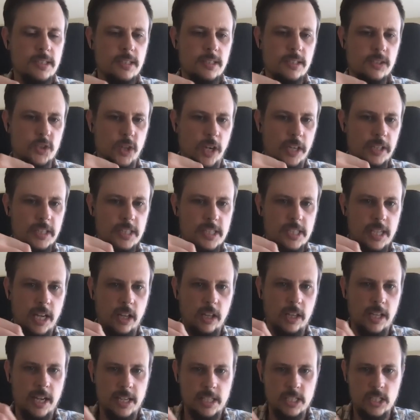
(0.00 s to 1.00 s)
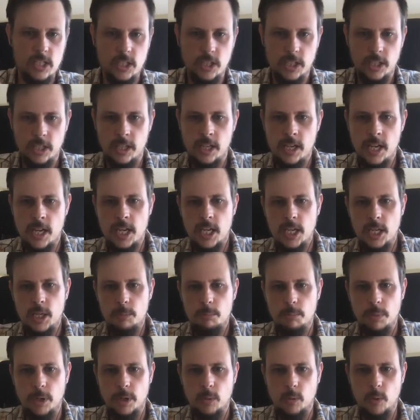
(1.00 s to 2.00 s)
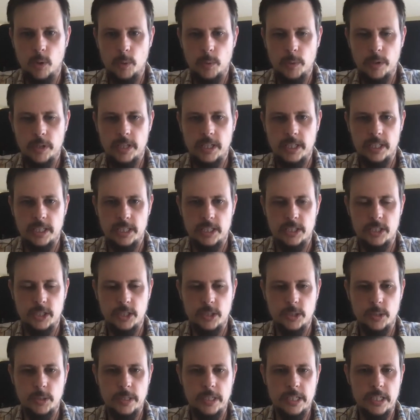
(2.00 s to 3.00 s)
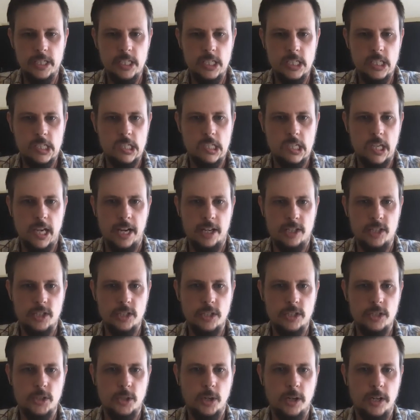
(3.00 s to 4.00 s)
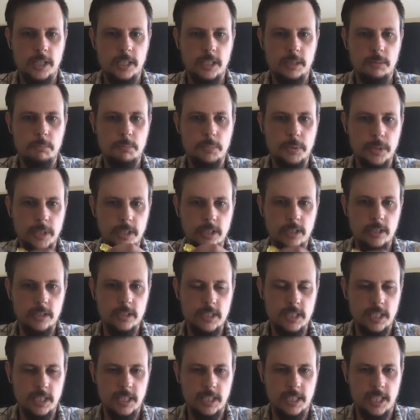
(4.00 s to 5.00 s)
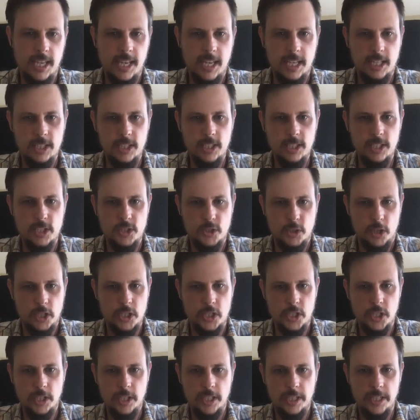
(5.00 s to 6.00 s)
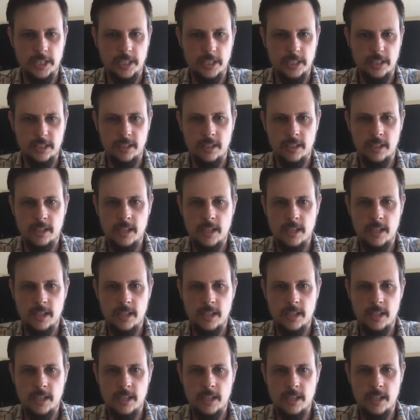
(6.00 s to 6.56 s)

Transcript: try this out last year, but what we're going to do is actually try and build a candy structure here